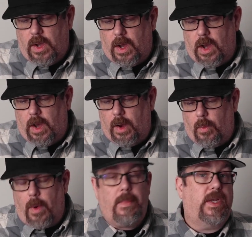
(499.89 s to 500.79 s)

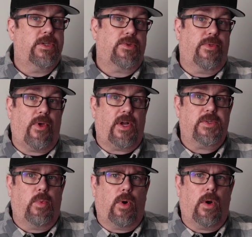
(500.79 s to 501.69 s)
what my initial
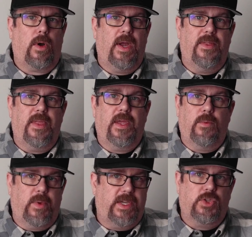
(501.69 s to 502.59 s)
thoughts were, and
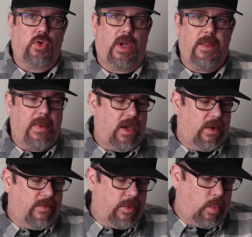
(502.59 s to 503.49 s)
then we can try them out
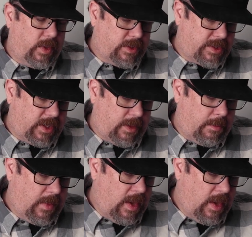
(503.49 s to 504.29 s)
over the winter time.